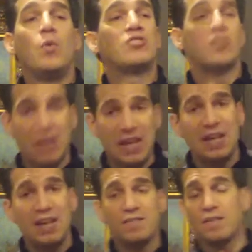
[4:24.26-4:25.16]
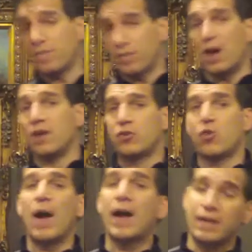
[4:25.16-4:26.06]
which leads, if
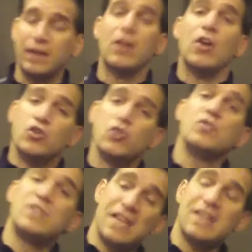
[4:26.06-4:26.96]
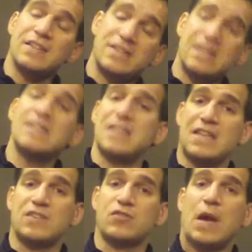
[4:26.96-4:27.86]
uncorrected, to
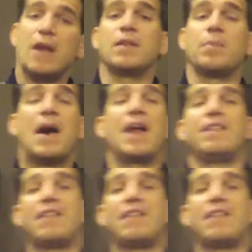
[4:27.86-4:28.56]
disease, right? The body